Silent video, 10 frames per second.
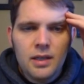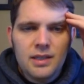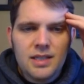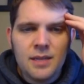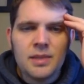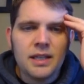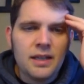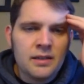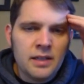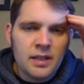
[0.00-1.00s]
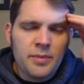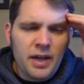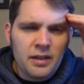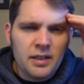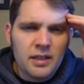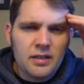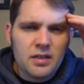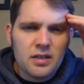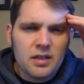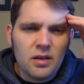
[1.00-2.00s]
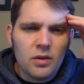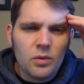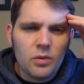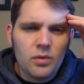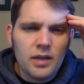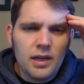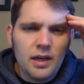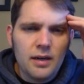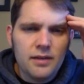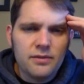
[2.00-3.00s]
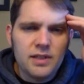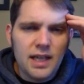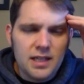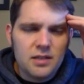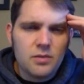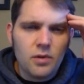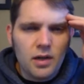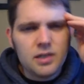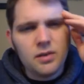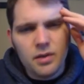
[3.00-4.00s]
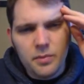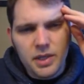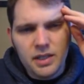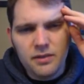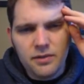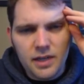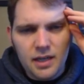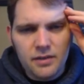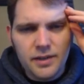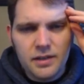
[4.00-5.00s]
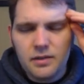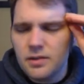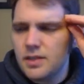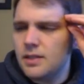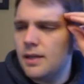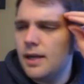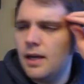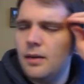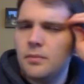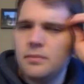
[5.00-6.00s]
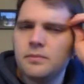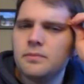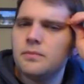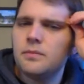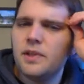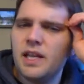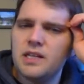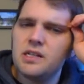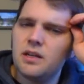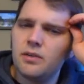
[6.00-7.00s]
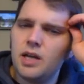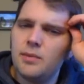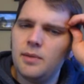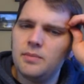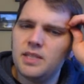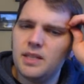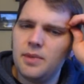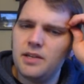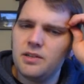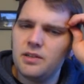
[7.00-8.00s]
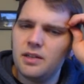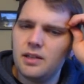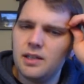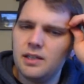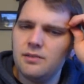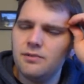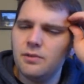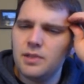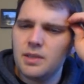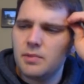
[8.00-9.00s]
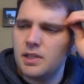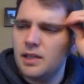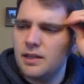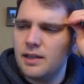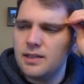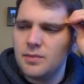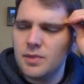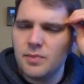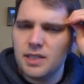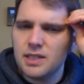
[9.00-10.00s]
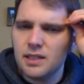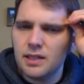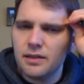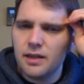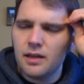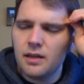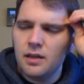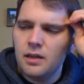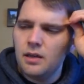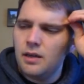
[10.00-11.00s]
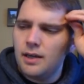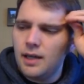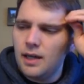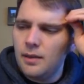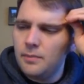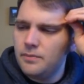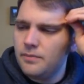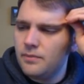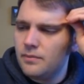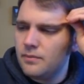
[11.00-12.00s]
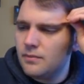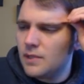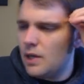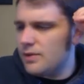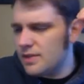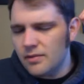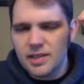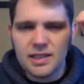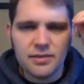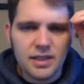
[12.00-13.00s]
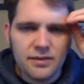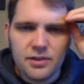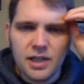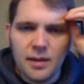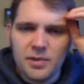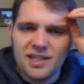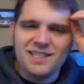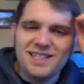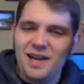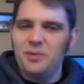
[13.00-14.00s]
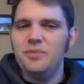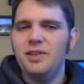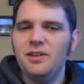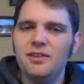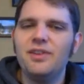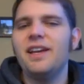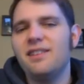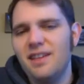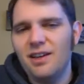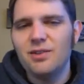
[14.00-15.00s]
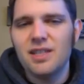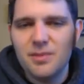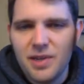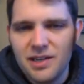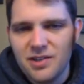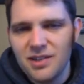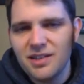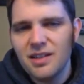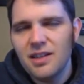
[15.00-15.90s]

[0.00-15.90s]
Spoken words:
seems like they are not the bottleneck. So if guests were also competing for the elevators, they just come up, see a patient, and then leave, or something like that, something basic like that. I was going to write down gift shop because that would be good if like they go see the patient.